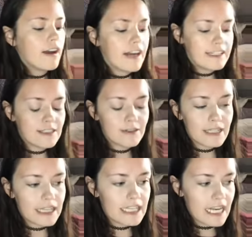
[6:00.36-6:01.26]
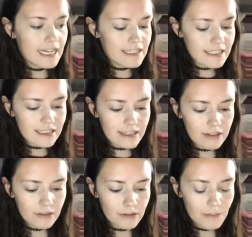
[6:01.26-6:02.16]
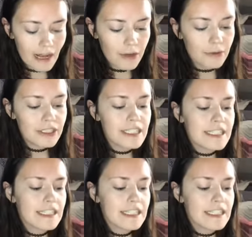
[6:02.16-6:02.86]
Alright, so the last little palette